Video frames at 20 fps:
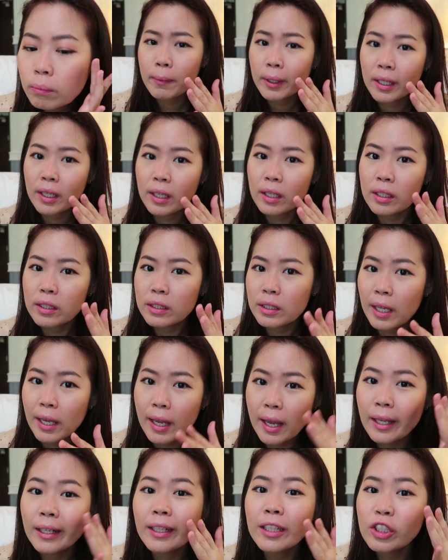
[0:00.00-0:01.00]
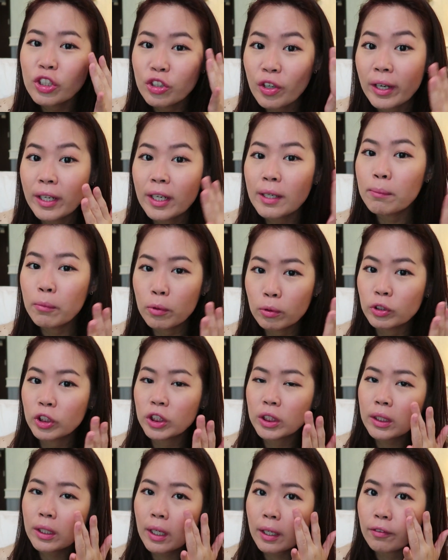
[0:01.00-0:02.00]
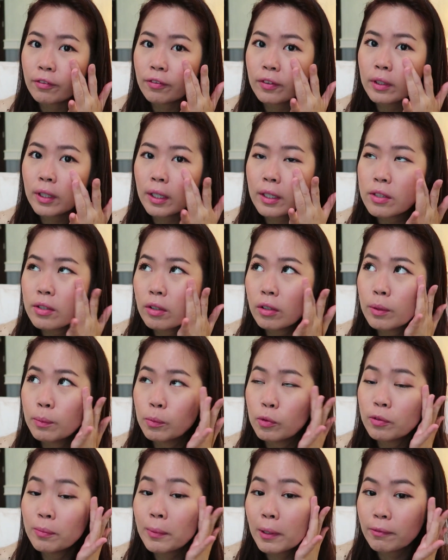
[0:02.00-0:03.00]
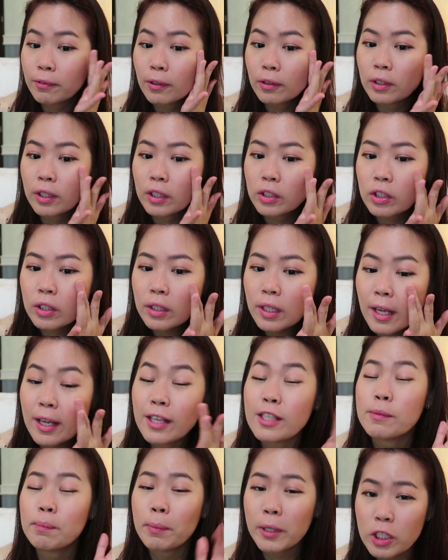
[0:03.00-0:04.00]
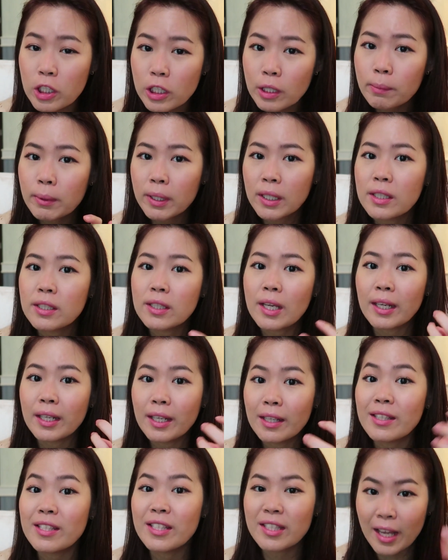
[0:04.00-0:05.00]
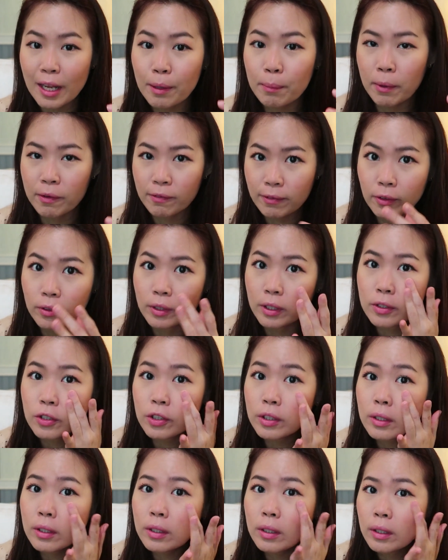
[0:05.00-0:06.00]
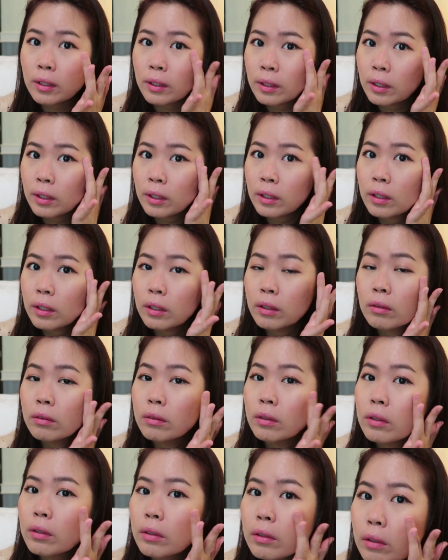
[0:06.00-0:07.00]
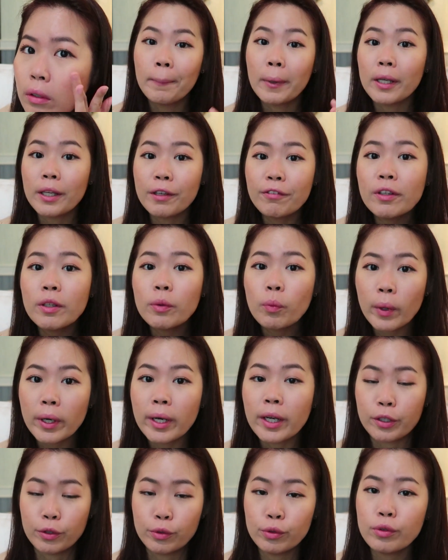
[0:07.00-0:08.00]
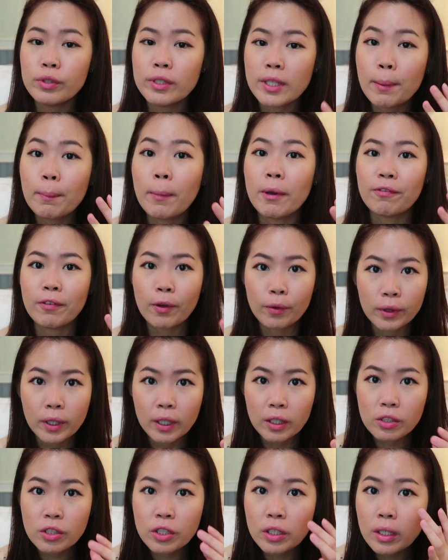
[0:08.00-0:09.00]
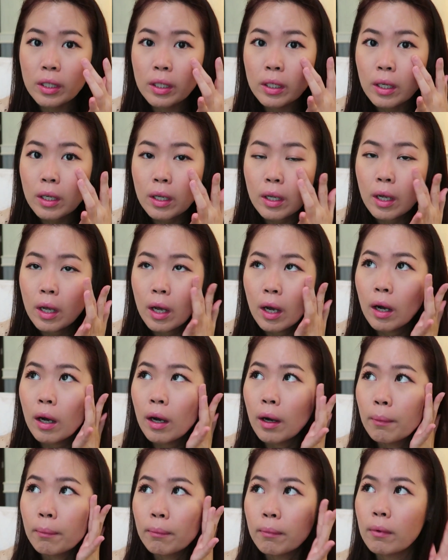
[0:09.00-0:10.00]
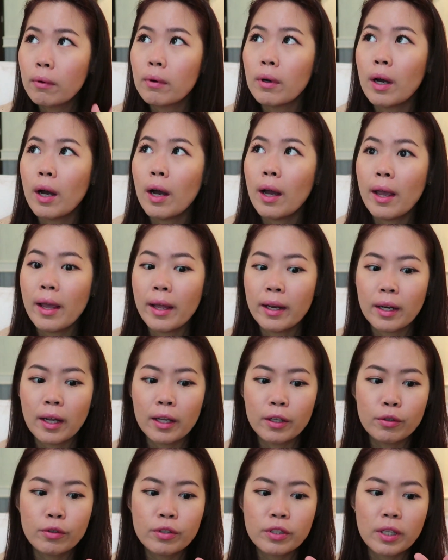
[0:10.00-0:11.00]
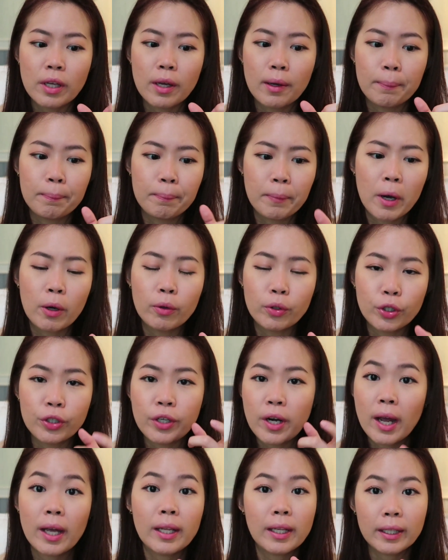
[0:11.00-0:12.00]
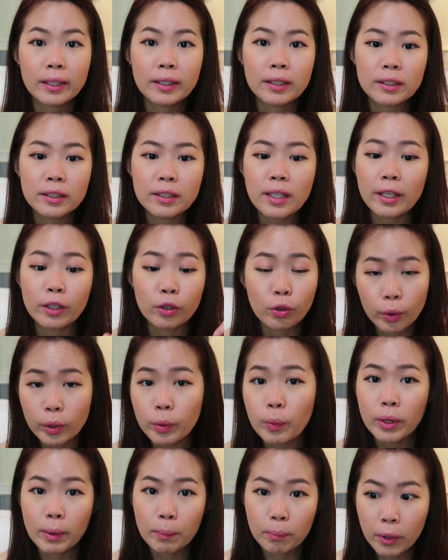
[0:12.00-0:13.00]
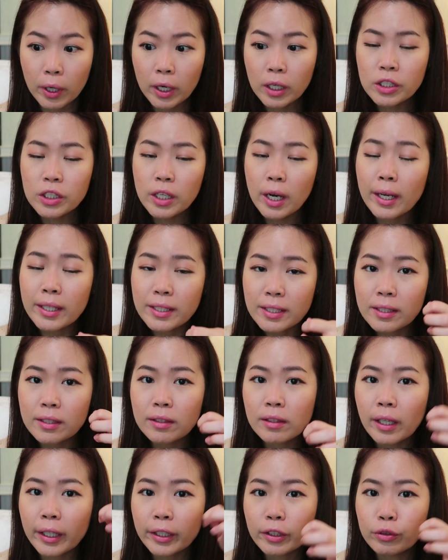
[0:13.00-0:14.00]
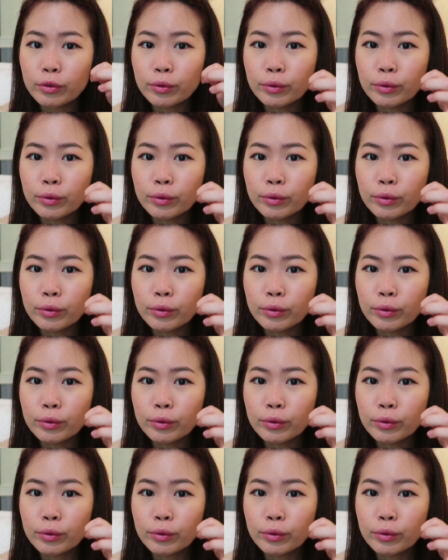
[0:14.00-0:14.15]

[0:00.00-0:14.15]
because like any dragging motion, I feel like it's gonna move my foundation, especially because I didn't set my foundation. But even when I do set my foundation, and I use a powder highlighter and go in with a brush, I still like